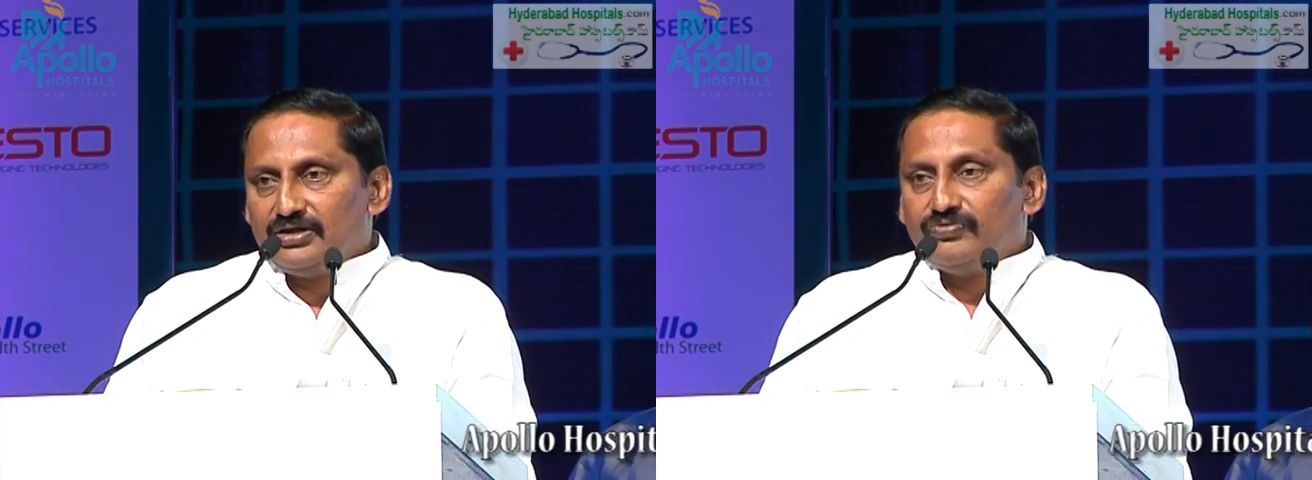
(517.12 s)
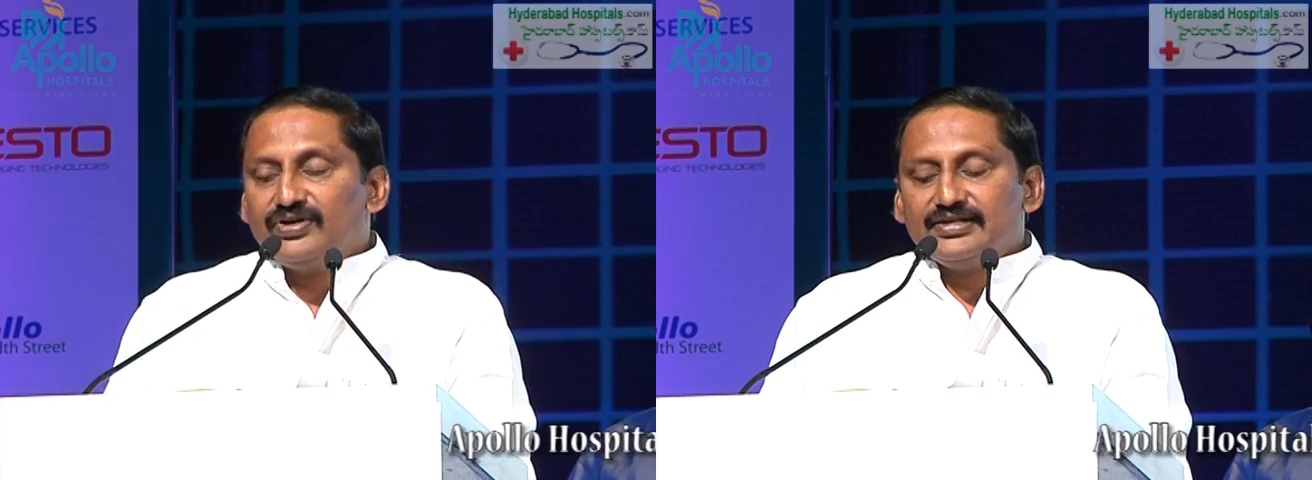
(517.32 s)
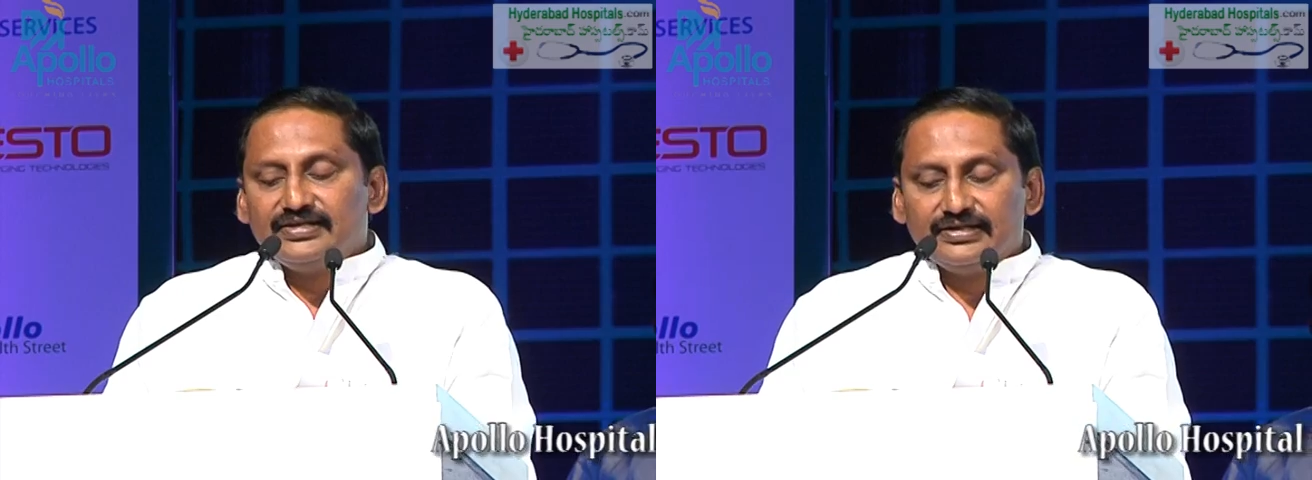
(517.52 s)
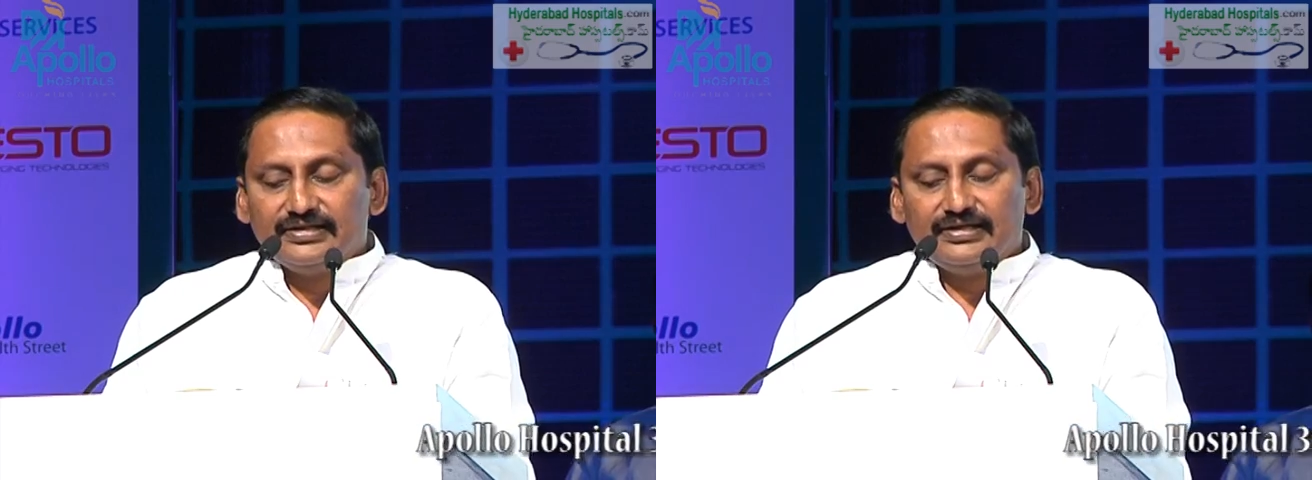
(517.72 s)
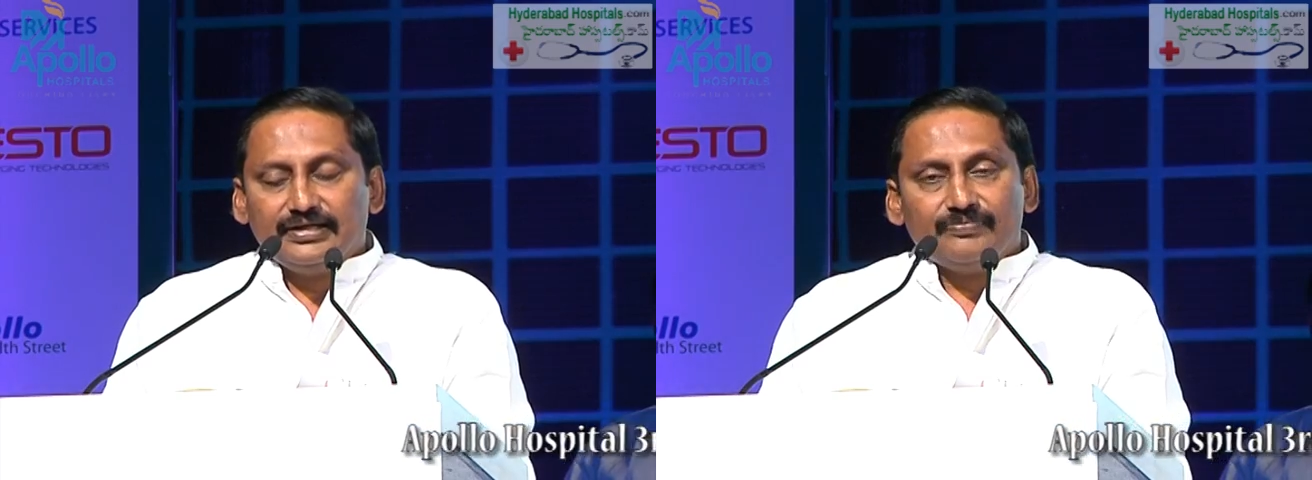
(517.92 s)
where
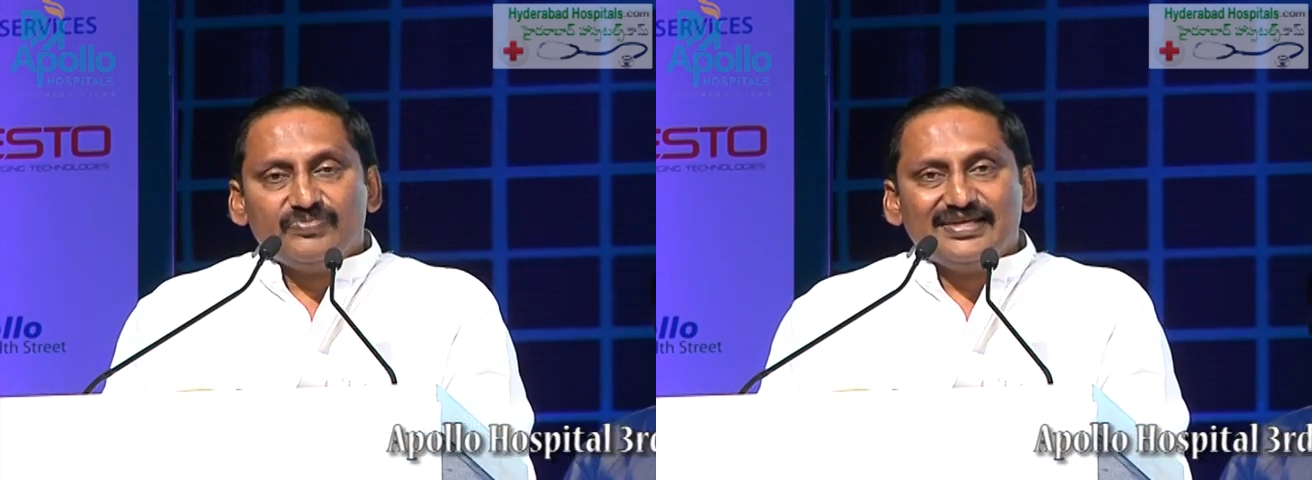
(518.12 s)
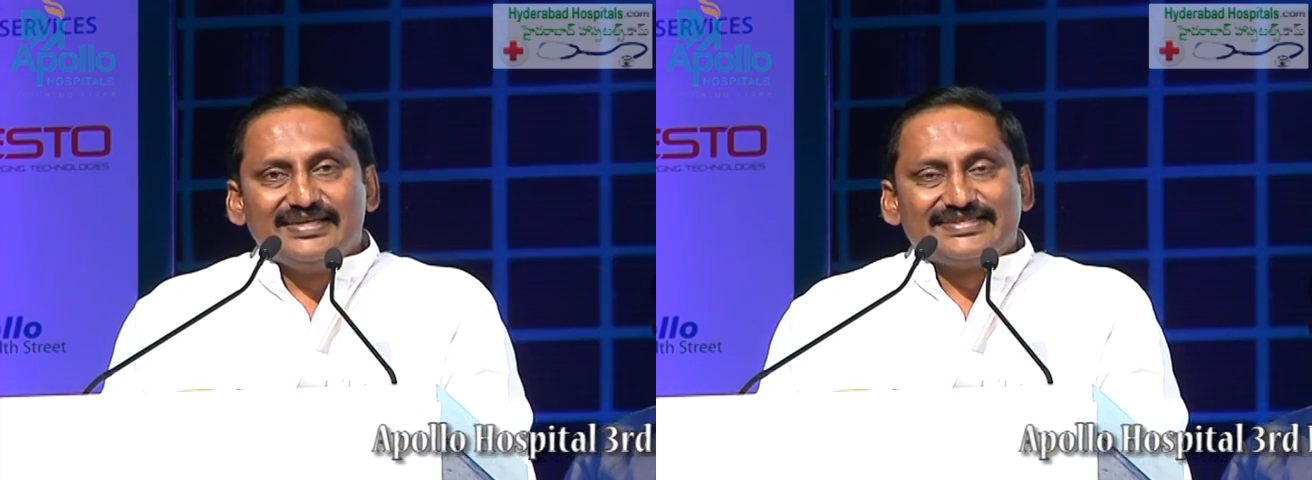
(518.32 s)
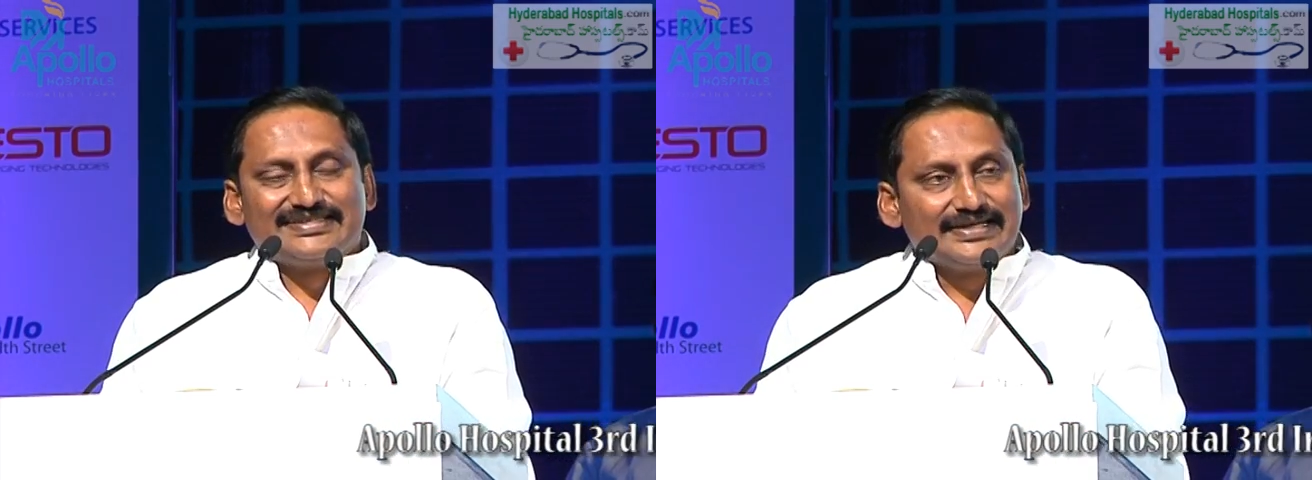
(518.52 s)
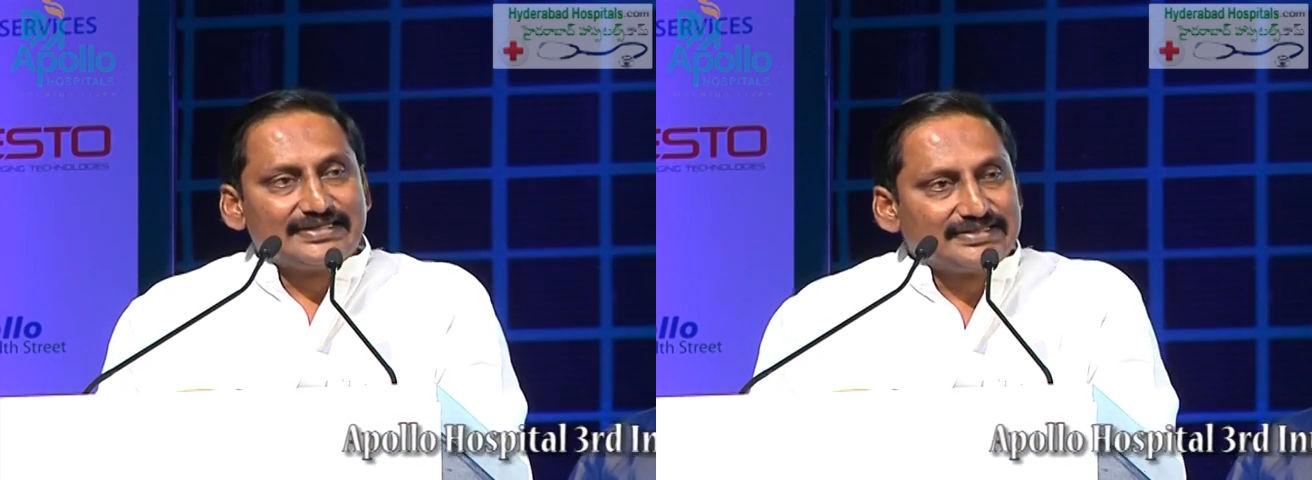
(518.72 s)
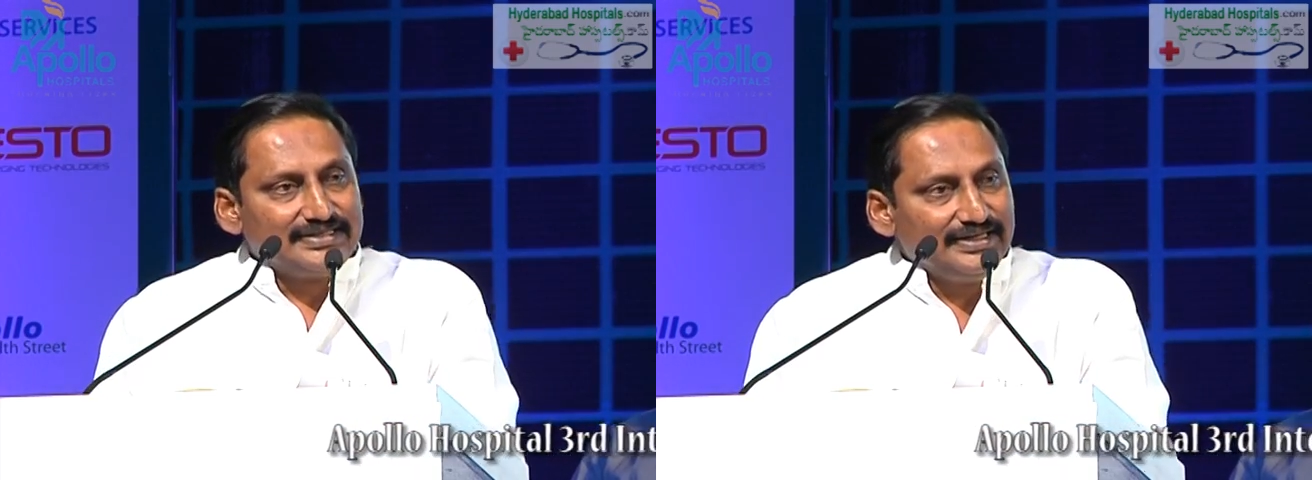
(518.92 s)
nearly
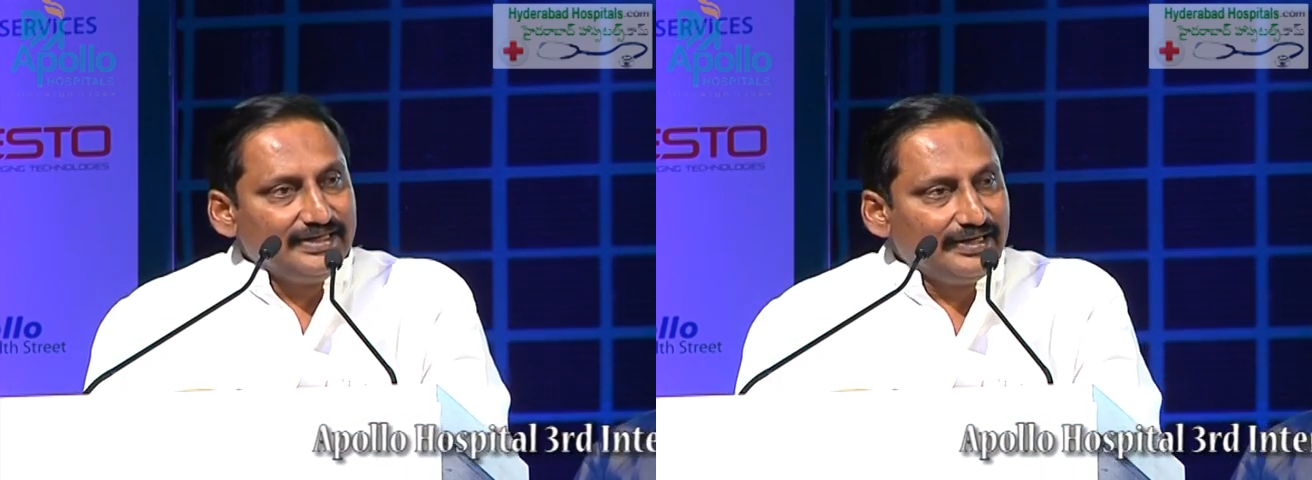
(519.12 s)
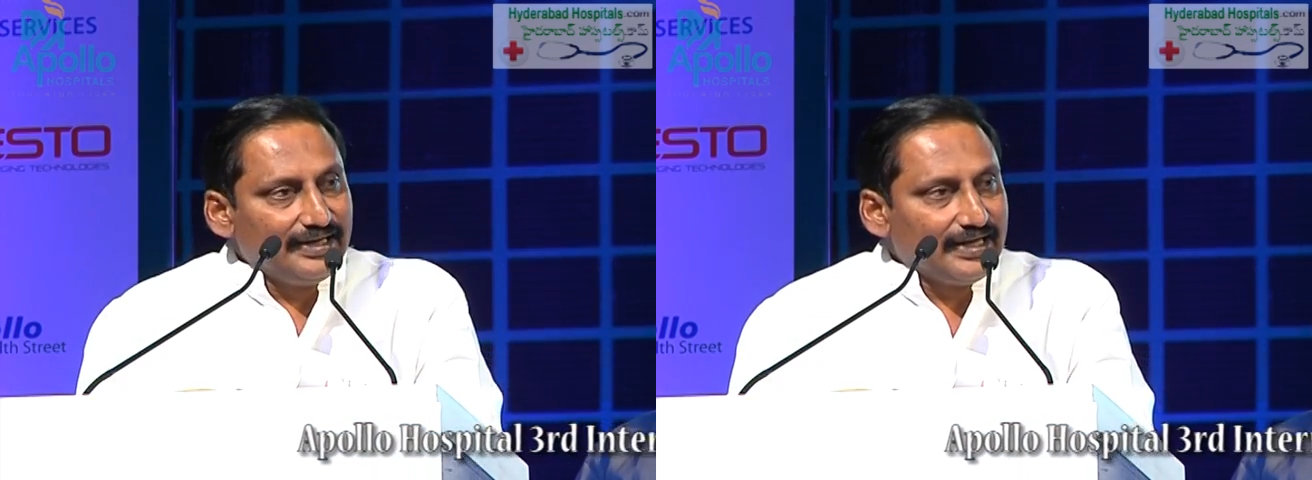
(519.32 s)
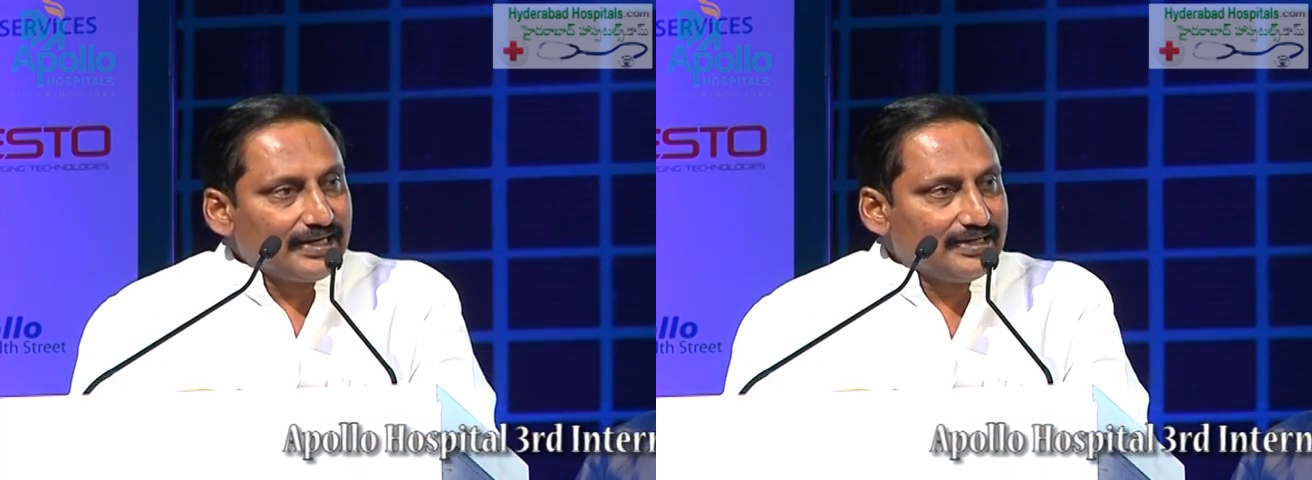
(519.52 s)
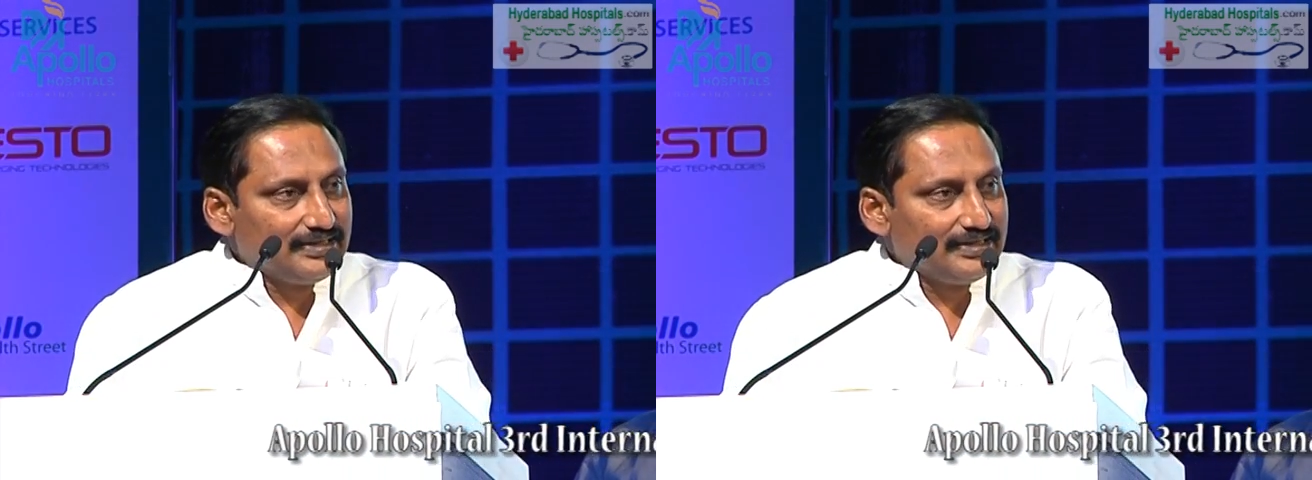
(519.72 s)
16 lakh